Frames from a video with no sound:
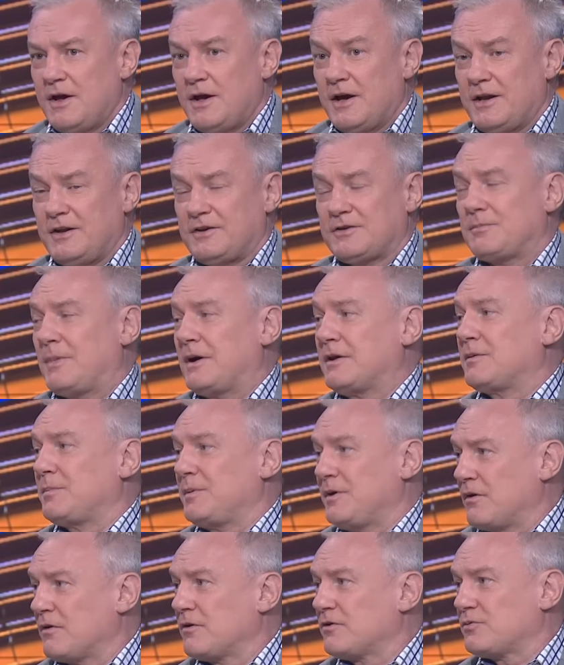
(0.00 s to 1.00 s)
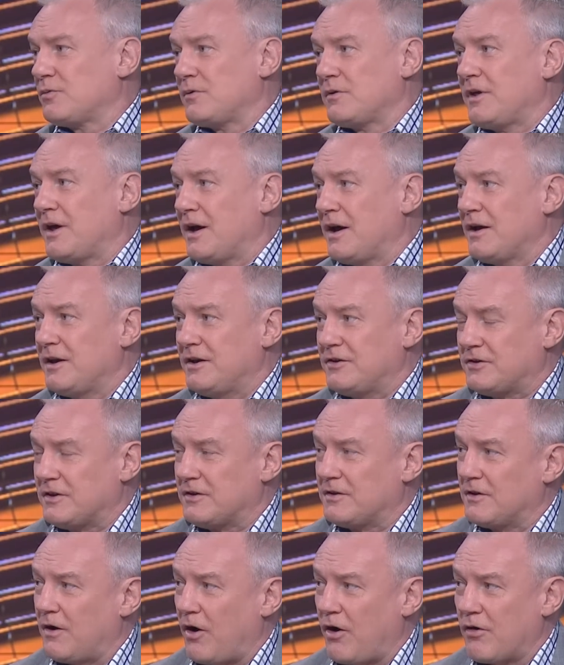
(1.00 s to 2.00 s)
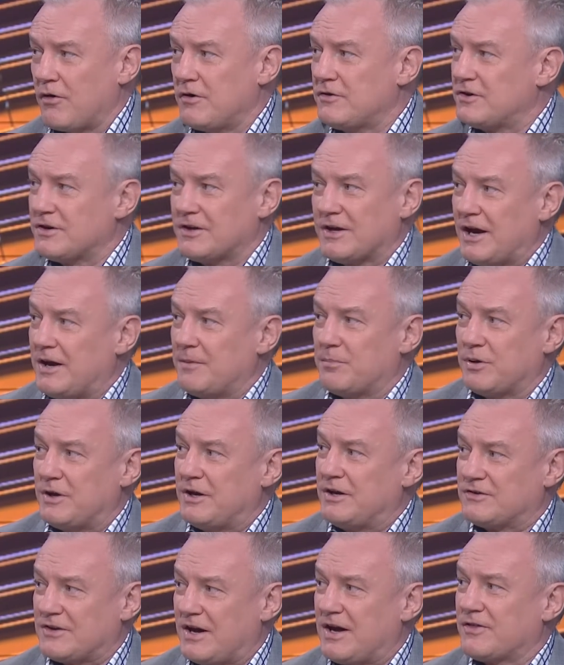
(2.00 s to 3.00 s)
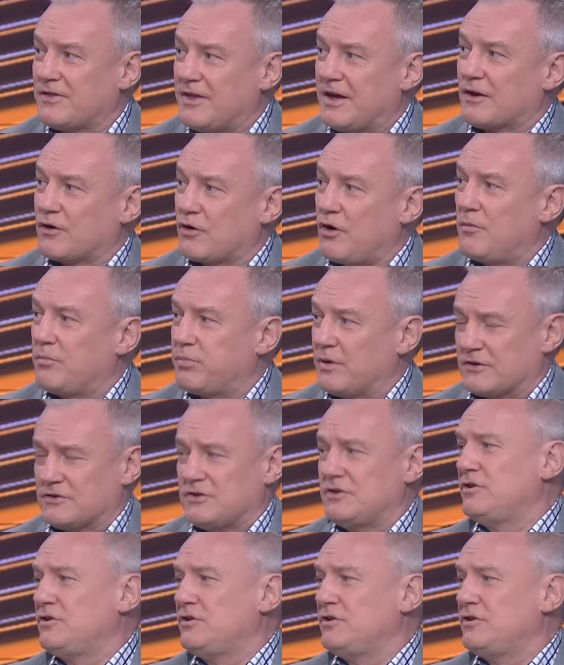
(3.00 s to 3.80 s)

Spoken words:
And he said, mate, to be honest with you, he said the Origin game plans aren't that complex.